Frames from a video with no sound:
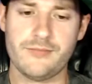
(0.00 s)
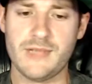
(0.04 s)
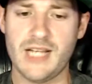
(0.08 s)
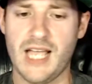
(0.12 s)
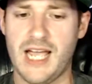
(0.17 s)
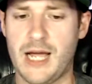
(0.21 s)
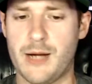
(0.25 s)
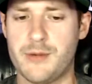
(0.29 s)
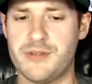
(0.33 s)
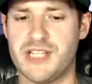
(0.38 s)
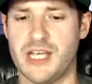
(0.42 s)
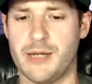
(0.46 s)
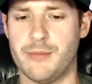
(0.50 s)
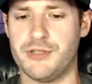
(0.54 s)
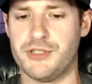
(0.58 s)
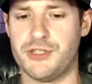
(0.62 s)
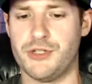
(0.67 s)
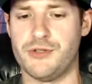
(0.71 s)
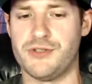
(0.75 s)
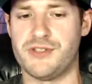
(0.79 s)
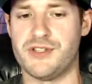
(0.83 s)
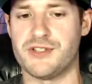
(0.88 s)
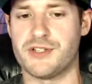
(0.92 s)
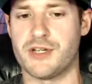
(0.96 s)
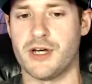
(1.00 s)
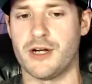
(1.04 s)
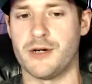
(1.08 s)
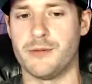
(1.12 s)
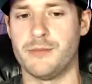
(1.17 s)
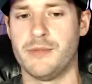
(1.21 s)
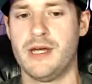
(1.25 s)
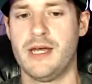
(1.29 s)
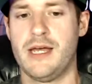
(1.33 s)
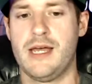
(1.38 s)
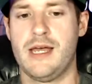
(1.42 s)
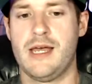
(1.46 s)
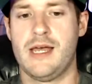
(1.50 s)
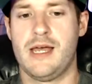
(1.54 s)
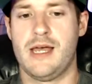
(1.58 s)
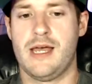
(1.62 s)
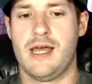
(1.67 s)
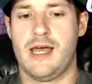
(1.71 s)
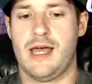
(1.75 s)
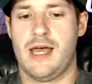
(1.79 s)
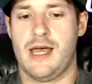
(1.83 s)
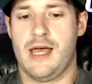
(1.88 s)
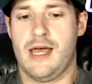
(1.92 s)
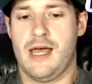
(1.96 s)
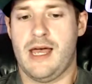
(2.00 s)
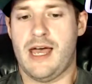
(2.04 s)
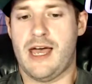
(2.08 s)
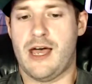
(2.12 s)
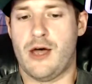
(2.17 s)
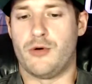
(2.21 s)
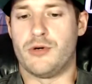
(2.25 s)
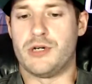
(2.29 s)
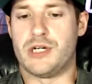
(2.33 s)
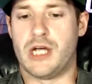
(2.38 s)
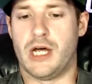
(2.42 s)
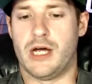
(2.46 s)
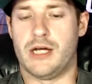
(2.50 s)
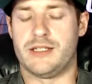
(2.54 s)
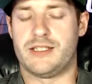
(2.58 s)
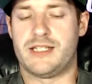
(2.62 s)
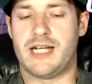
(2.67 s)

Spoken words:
I would say Matheus has got him outgunned.